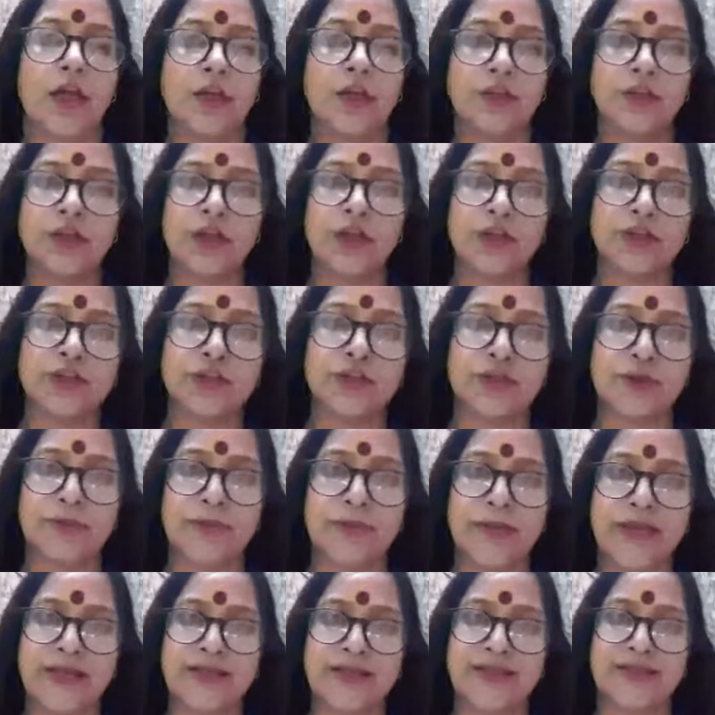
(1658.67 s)
Not to
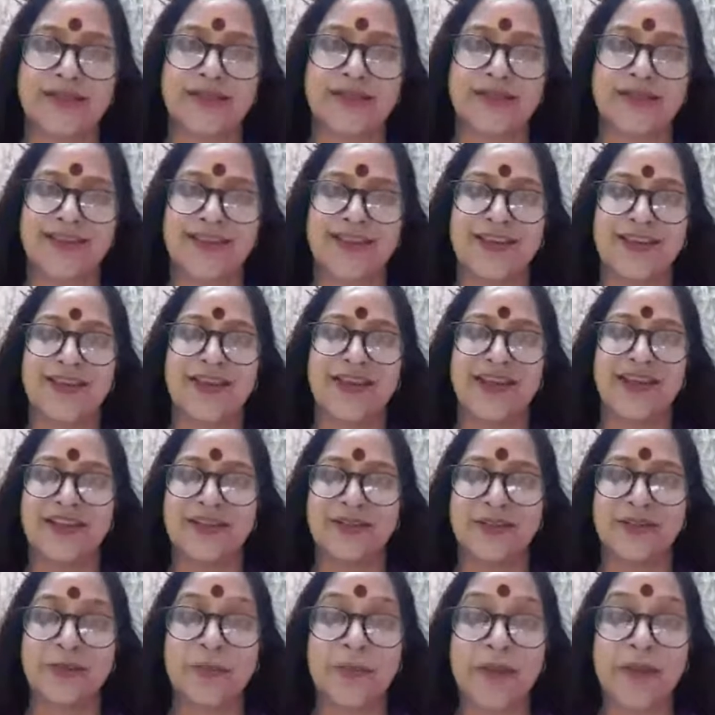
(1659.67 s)
mix
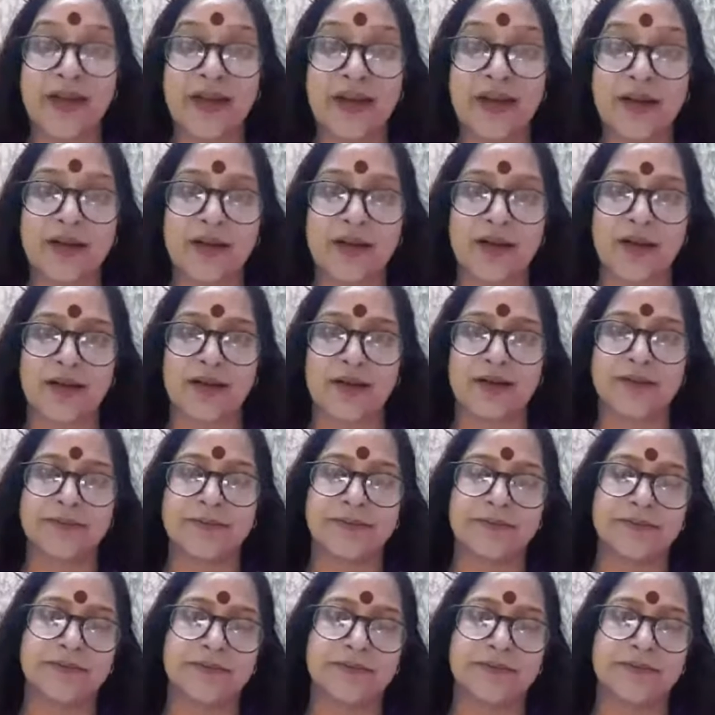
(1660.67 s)
to make a color,